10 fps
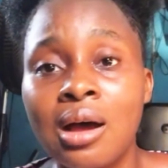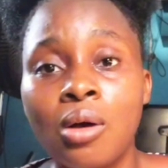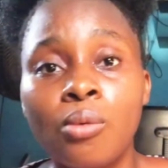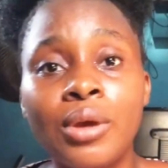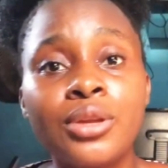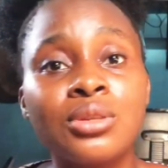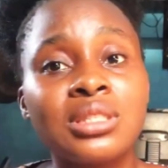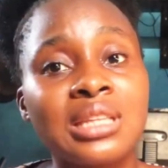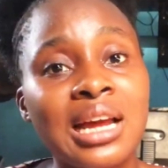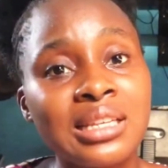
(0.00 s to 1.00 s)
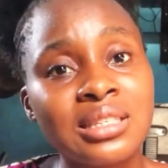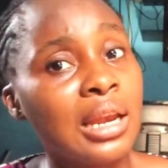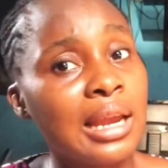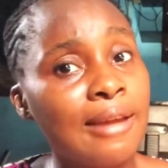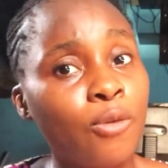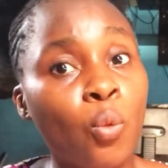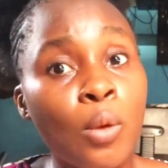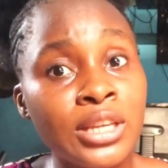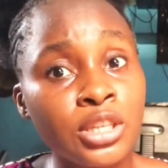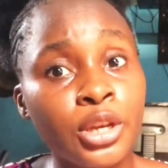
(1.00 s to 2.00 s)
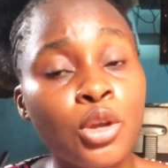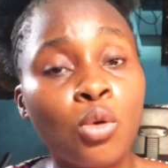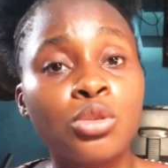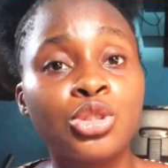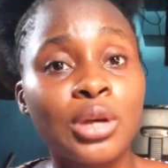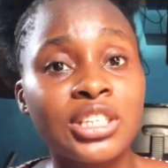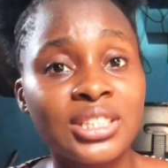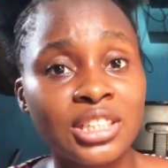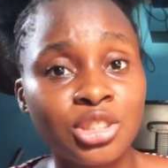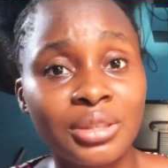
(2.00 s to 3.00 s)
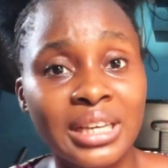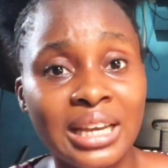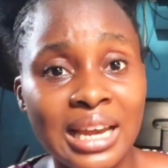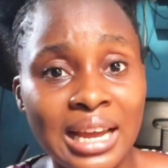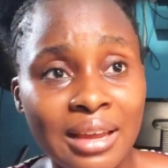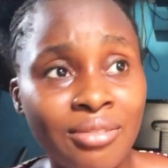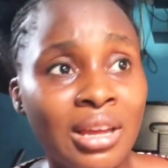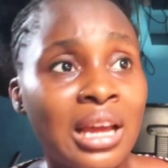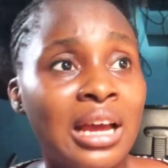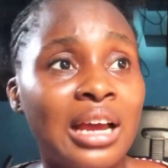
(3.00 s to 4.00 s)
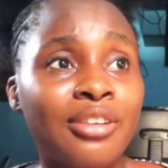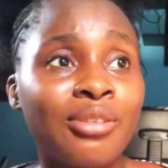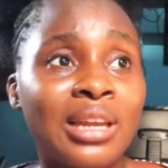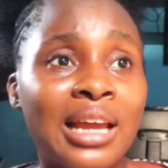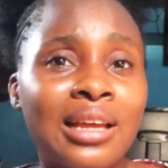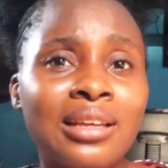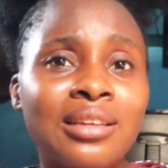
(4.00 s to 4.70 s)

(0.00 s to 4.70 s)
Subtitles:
when you start life questioning your own trajectory in life, and you're like,